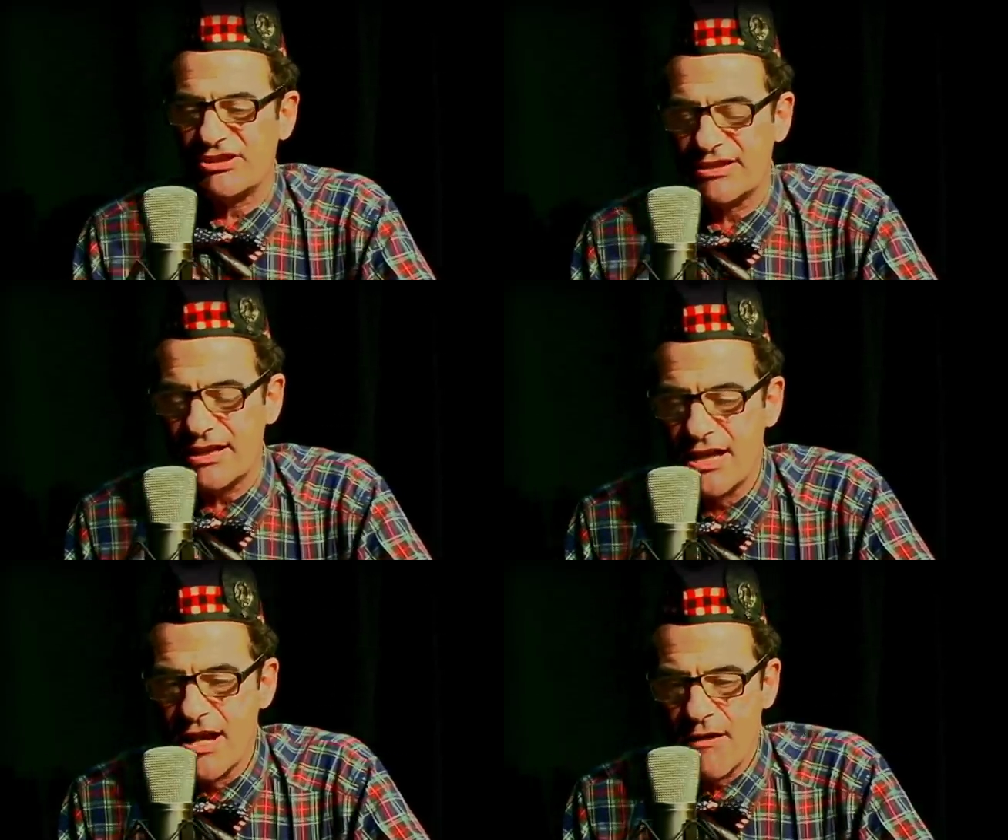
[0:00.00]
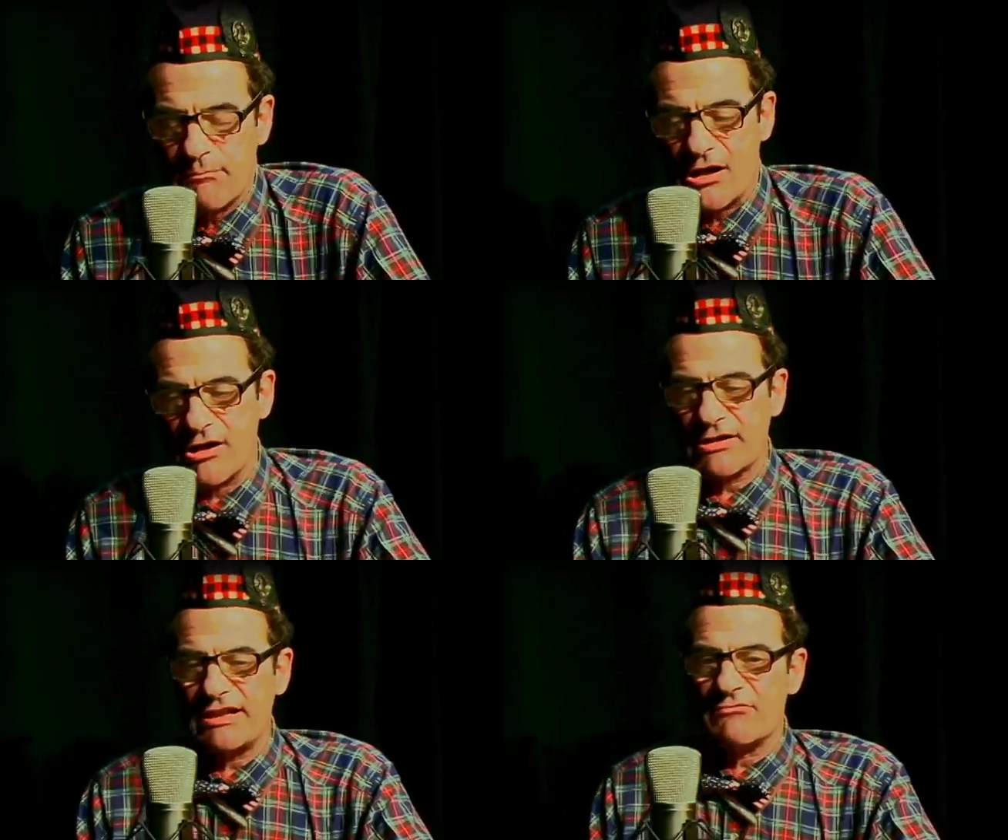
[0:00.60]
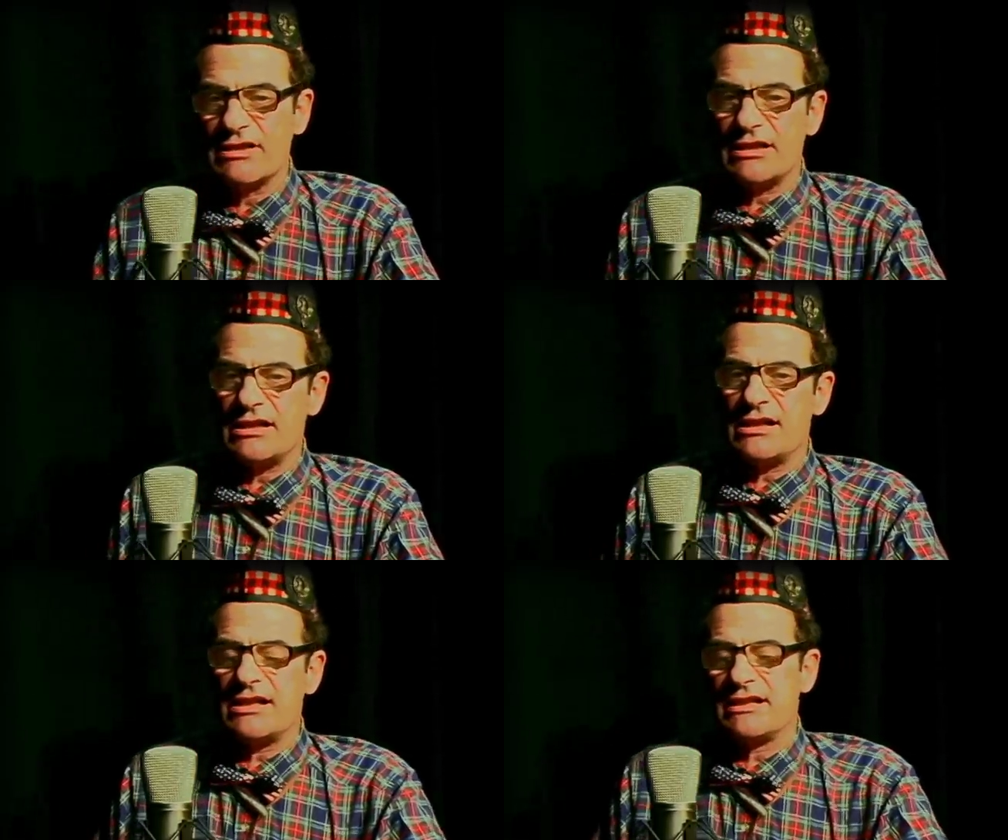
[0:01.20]
And the party went
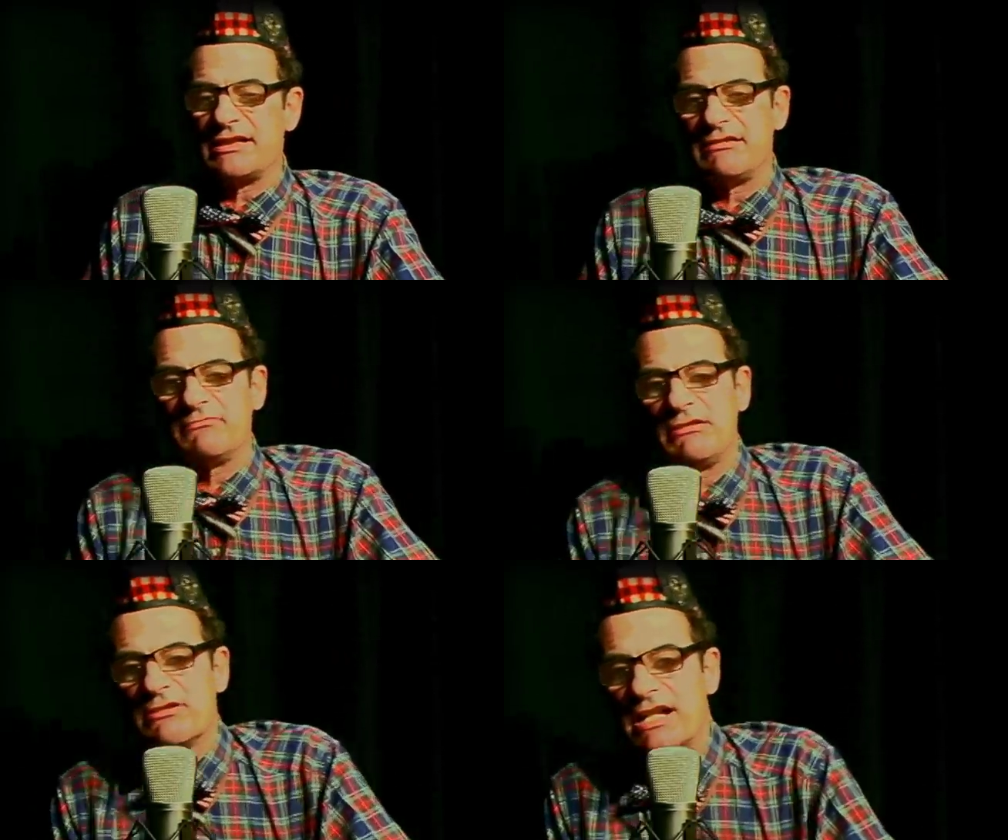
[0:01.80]
on, and we were